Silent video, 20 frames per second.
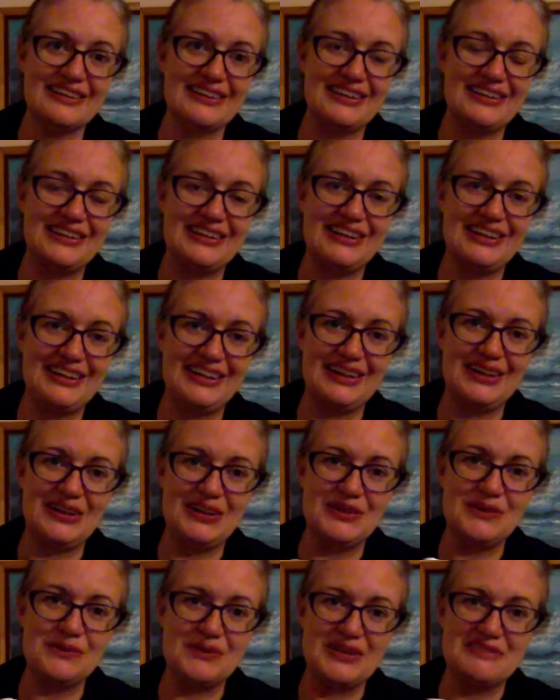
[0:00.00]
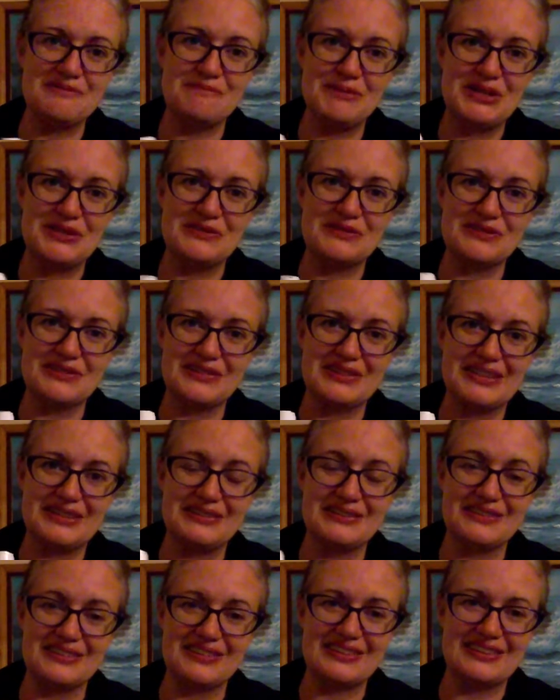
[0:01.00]
Like when I've been over
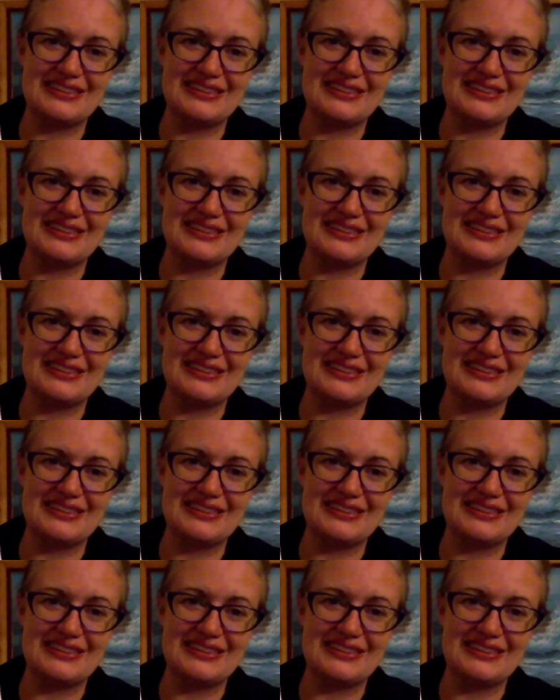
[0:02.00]
there,